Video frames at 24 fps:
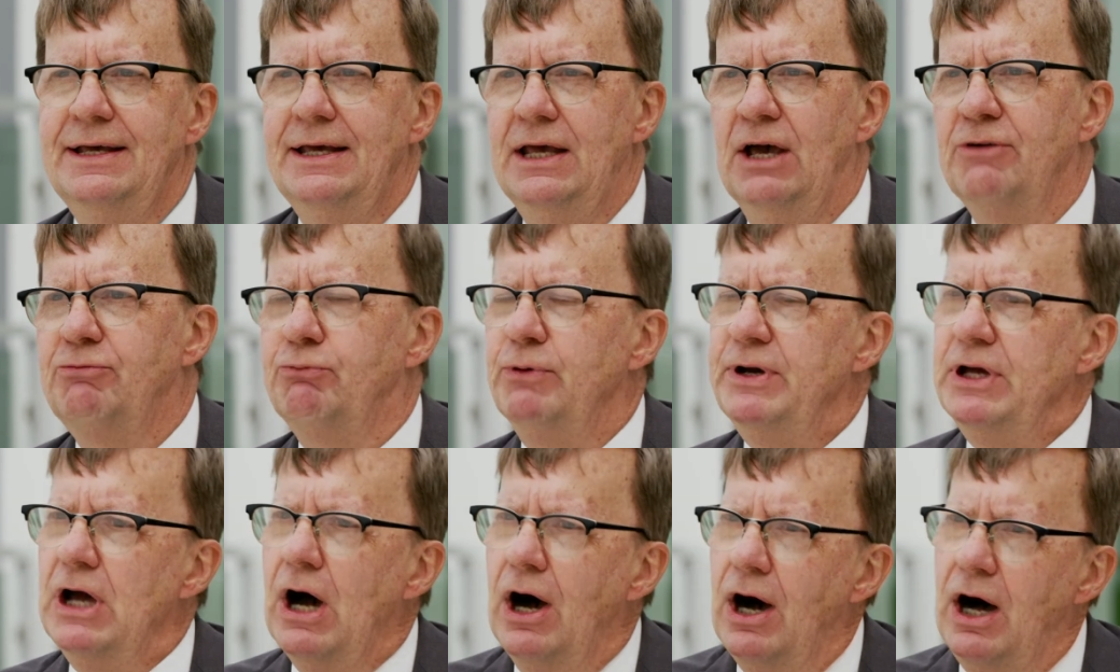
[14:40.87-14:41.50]
If
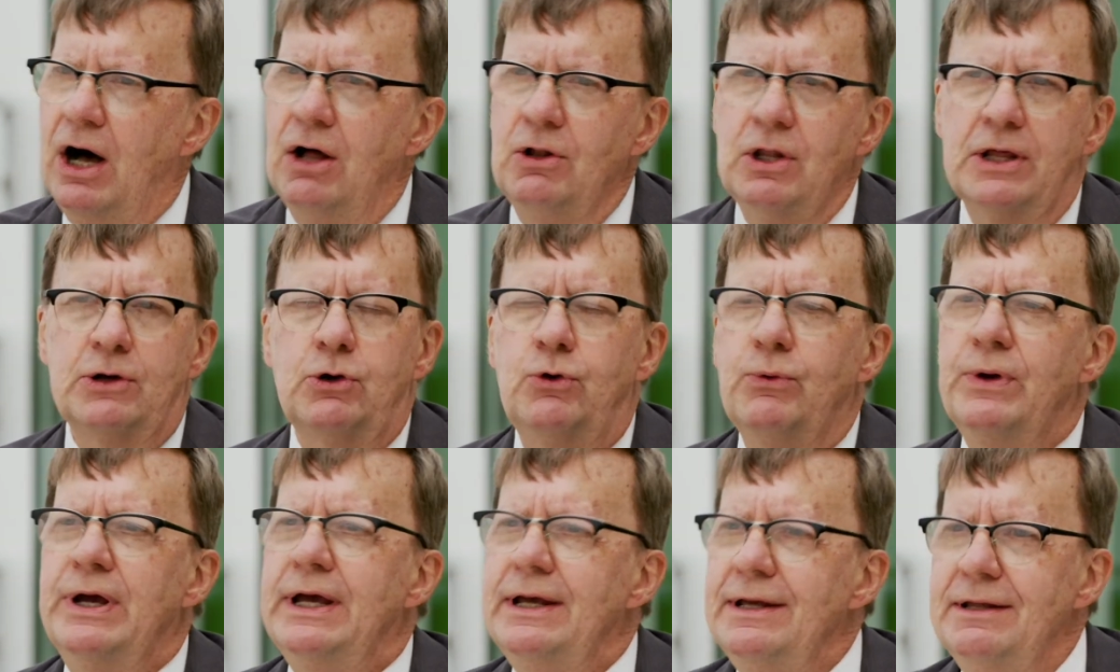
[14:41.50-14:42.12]
we all
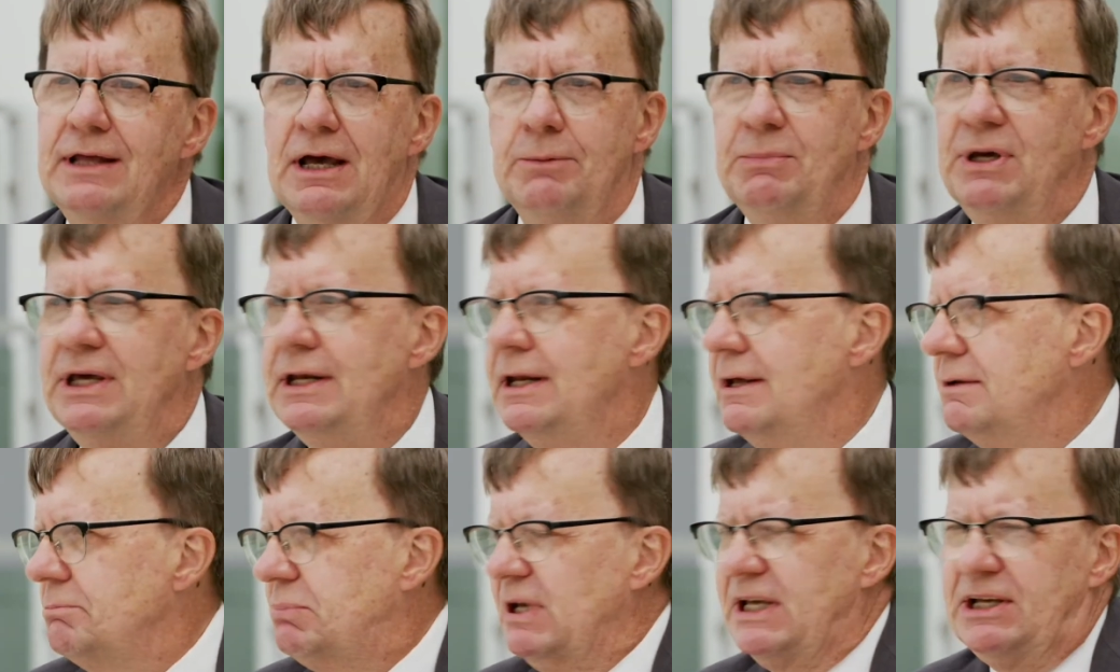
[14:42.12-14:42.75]
agree,
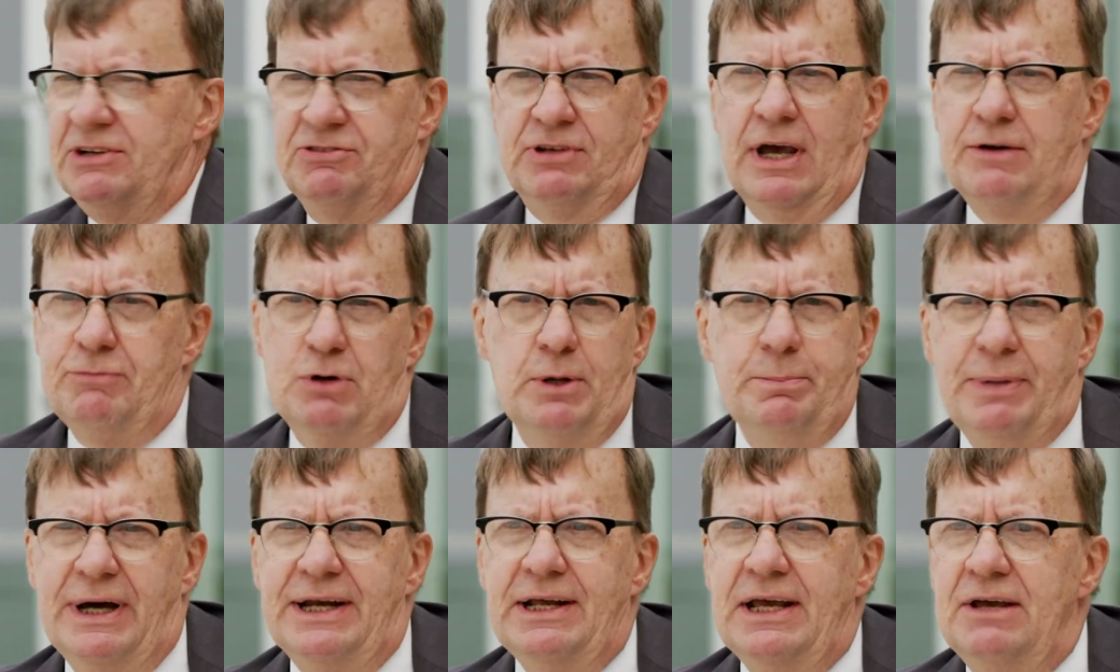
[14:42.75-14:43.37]
because
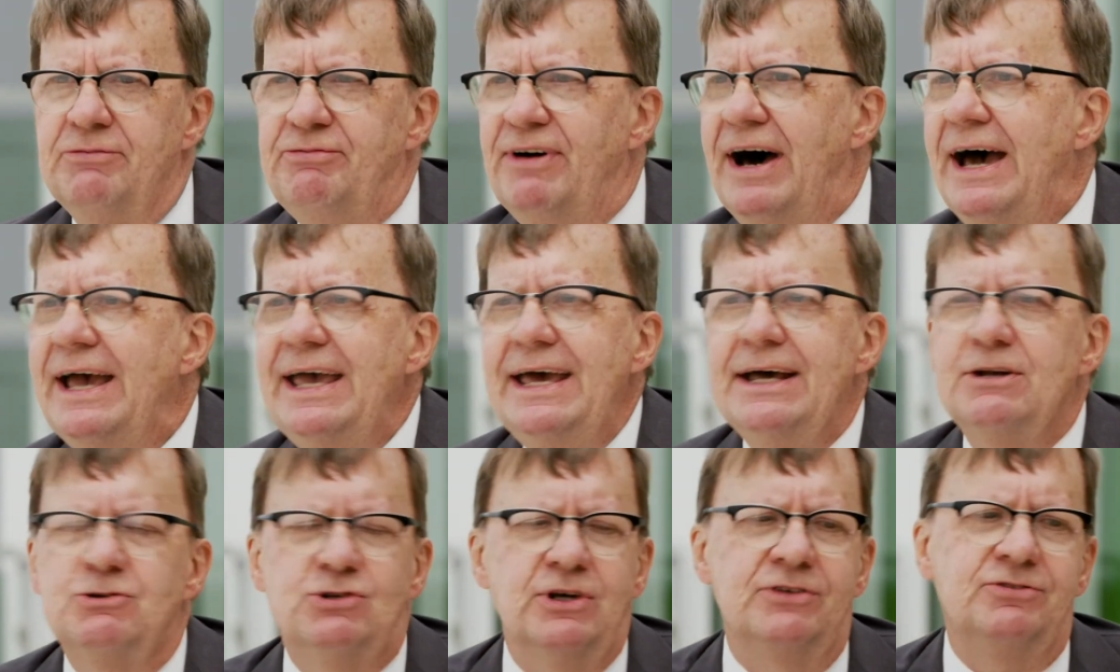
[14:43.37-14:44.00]
everybody, if I
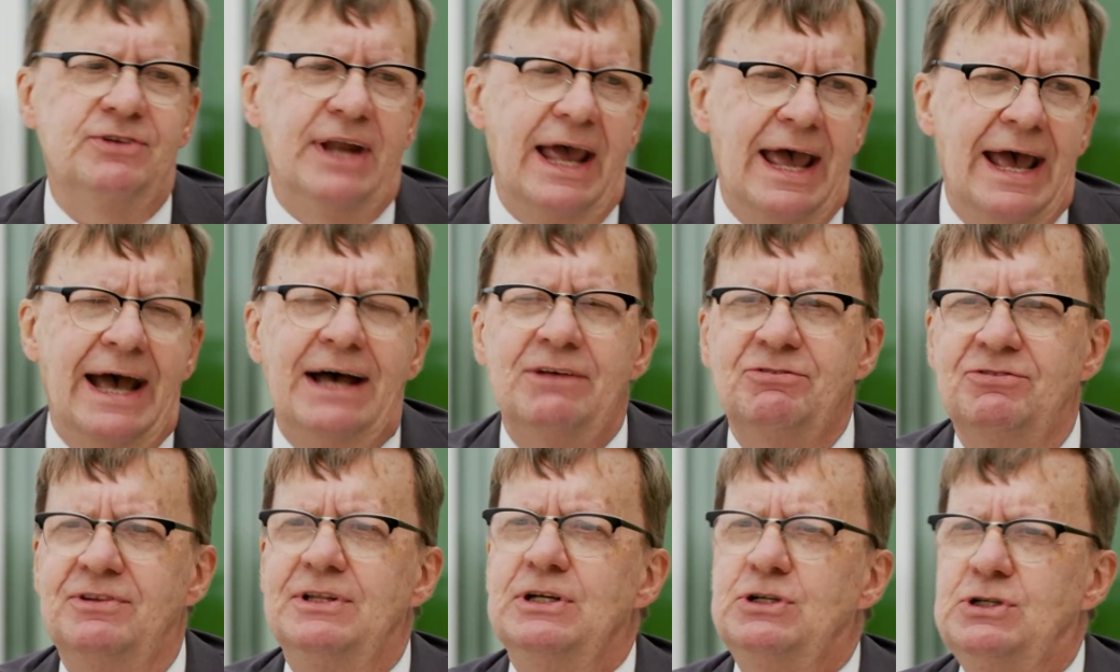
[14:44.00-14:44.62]
had just
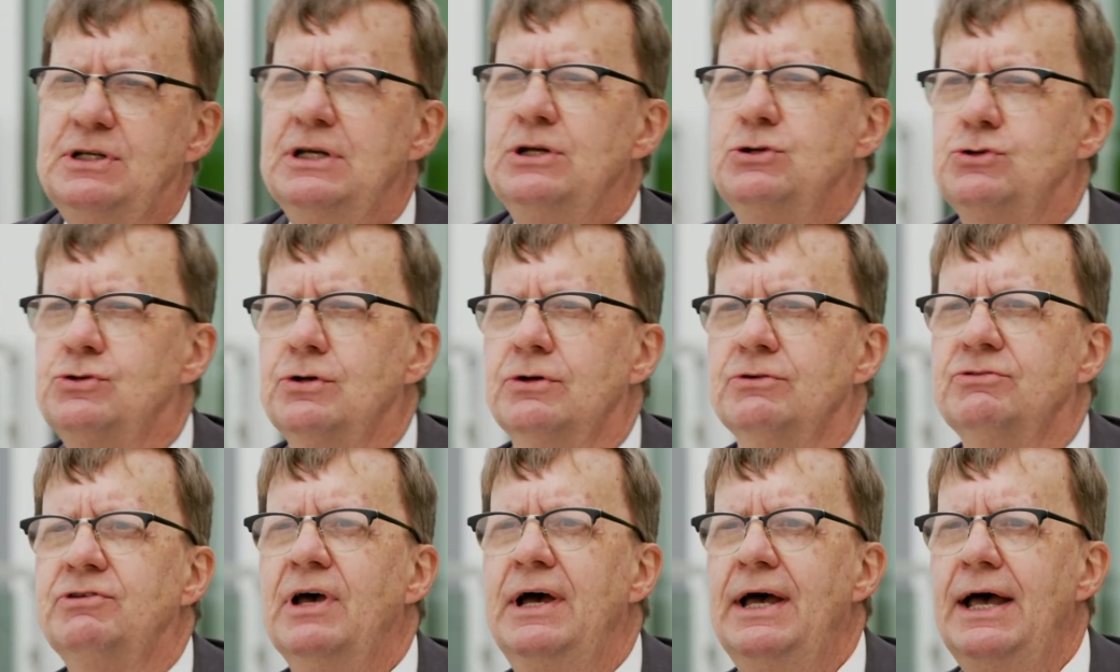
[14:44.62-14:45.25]
asked the
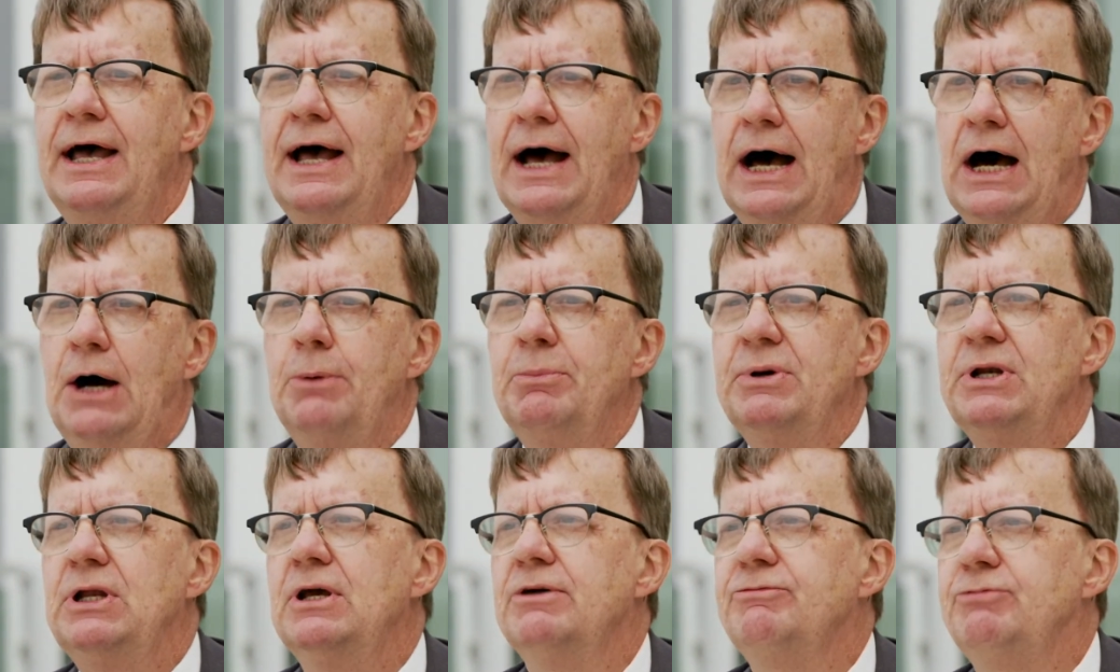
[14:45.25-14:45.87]
teachers, how
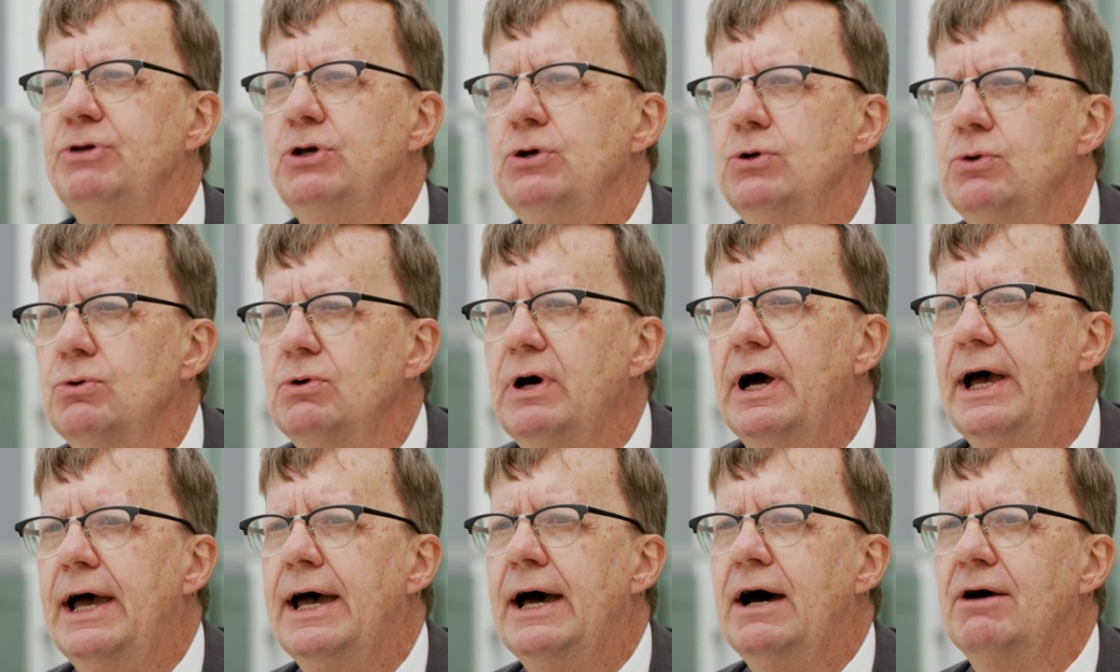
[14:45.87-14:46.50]
many of you
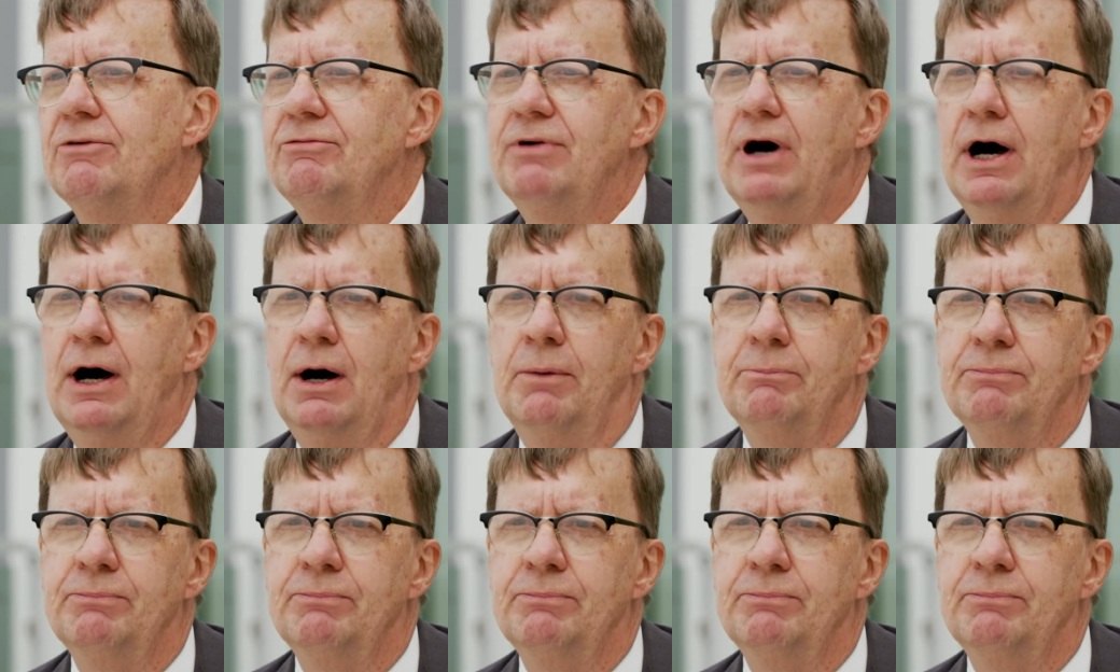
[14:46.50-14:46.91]
have